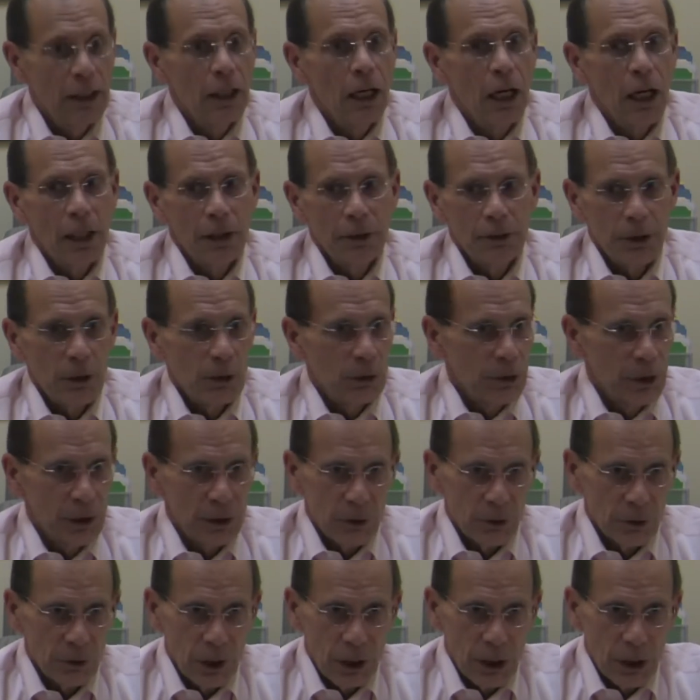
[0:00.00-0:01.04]
I don't think
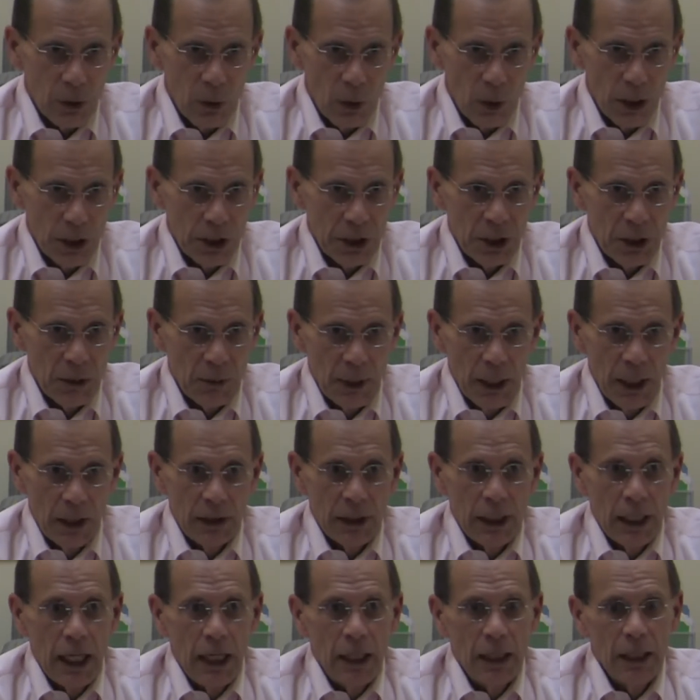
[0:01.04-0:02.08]
there's any question about
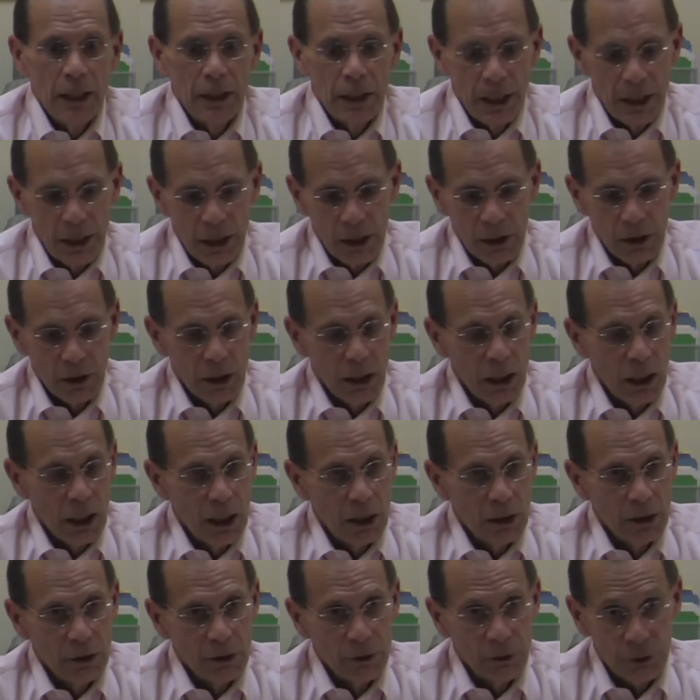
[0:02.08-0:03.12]
that. And then
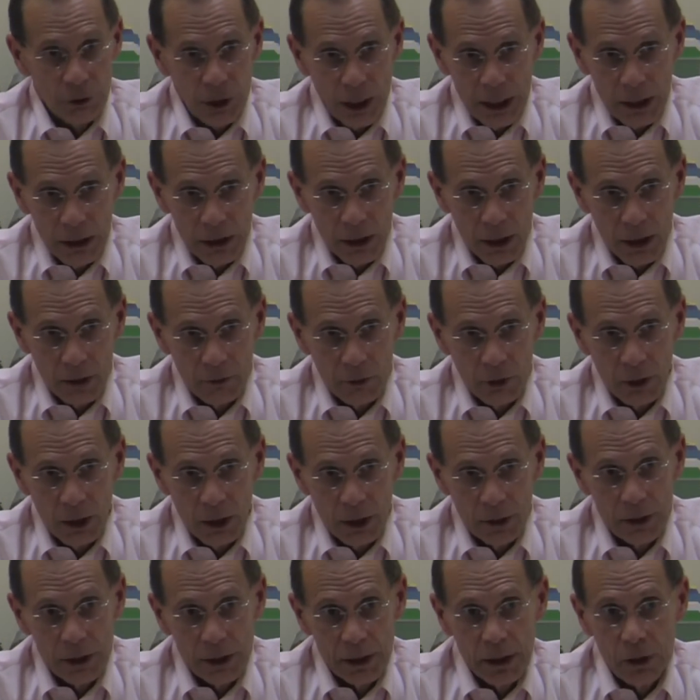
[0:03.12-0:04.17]
on the state level,
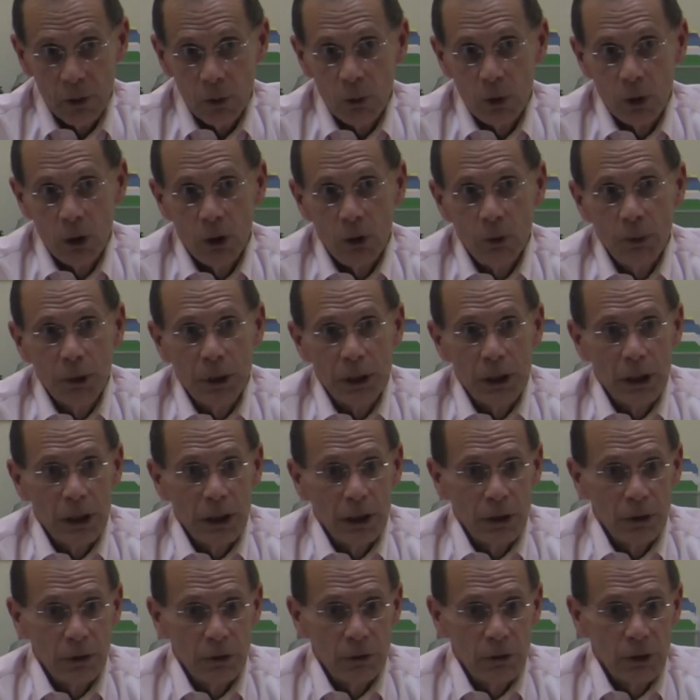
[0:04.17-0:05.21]
I think it will
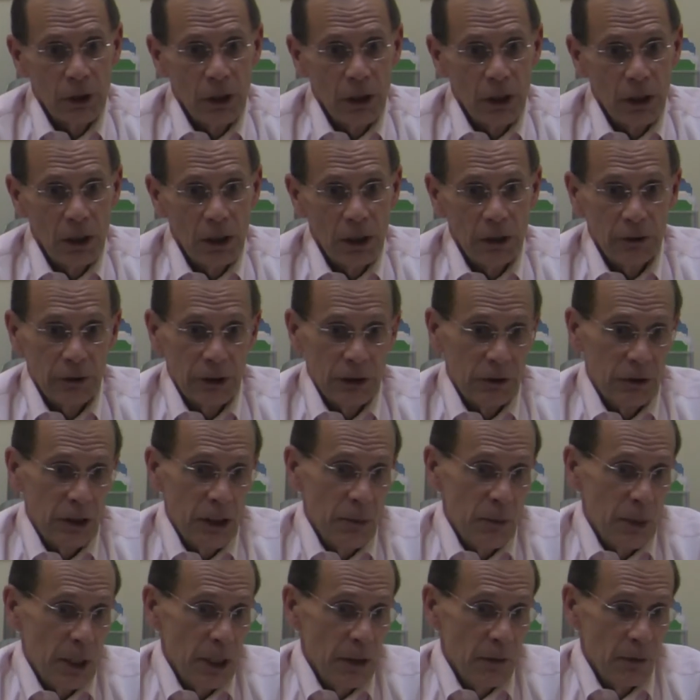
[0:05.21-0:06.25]
because, as I say,
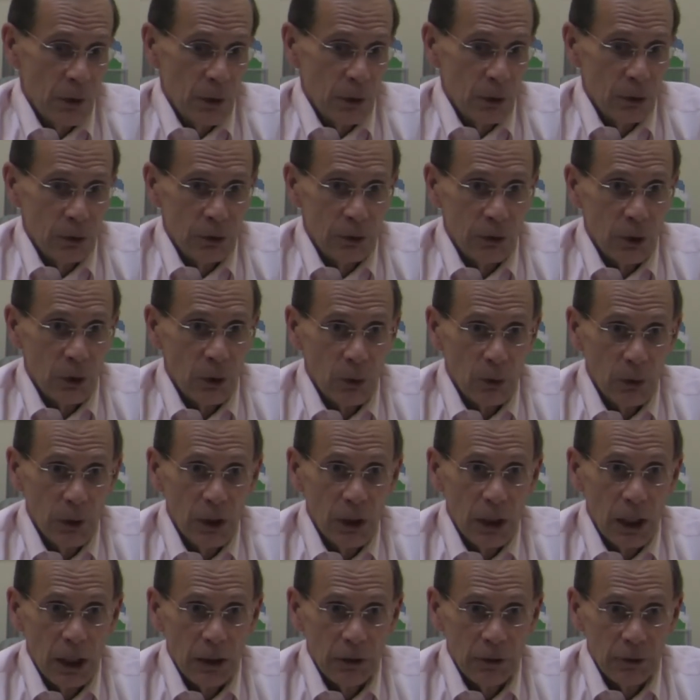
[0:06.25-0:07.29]
many voters don't
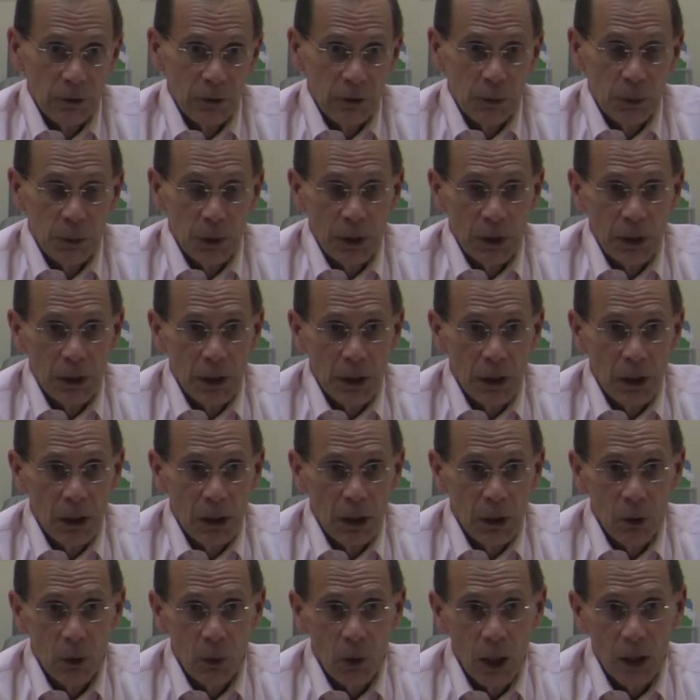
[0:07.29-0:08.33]
realize this, but
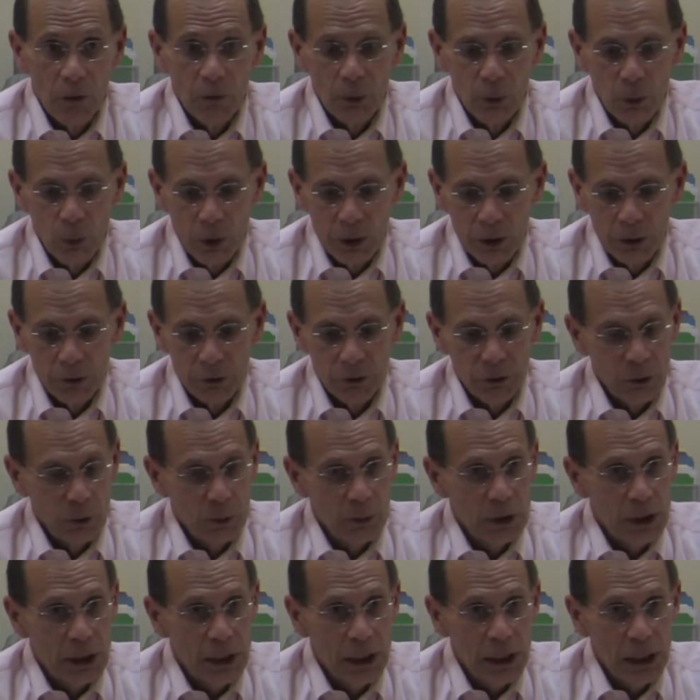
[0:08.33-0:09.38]
whoever wins
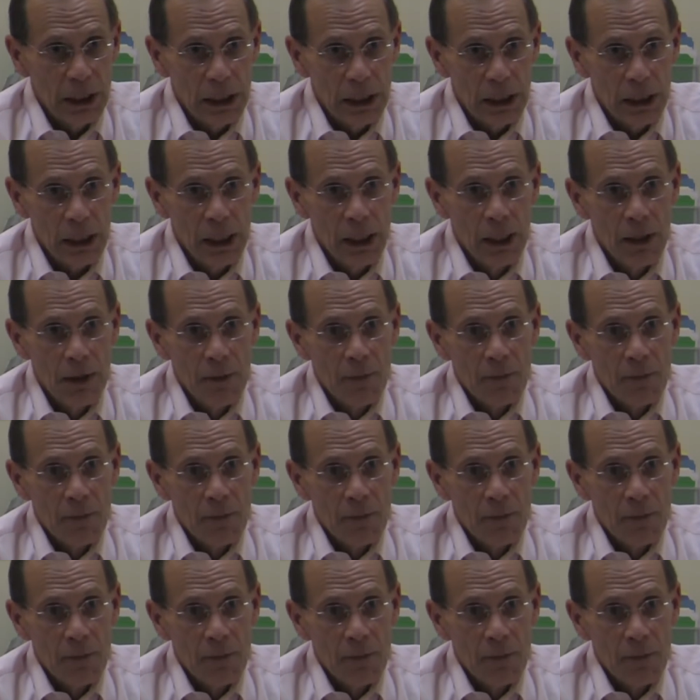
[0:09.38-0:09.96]
some key